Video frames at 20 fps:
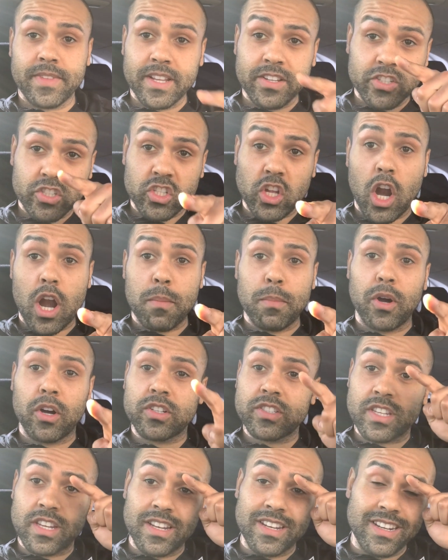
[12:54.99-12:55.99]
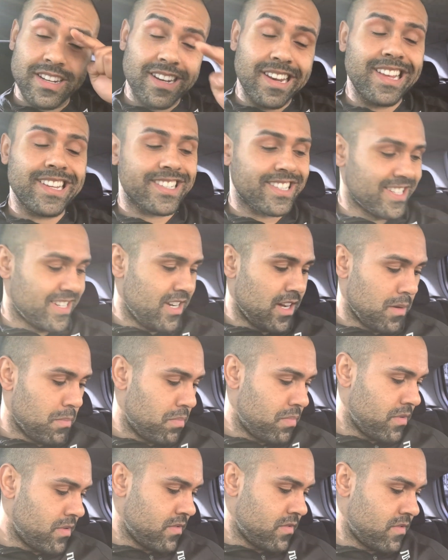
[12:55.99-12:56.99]
Starbucks, listen up
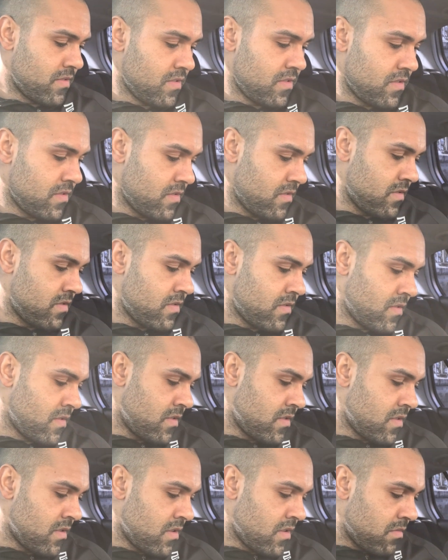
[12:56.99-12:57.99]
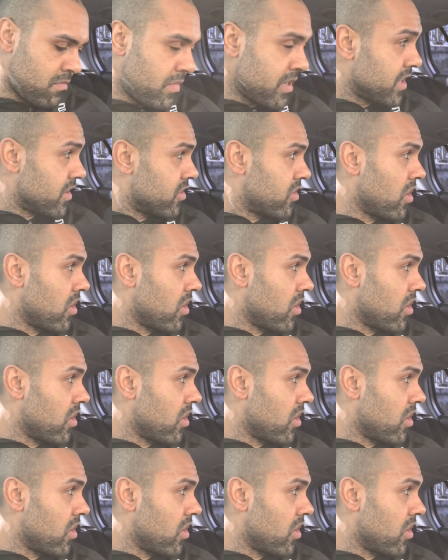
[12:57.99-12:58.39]
my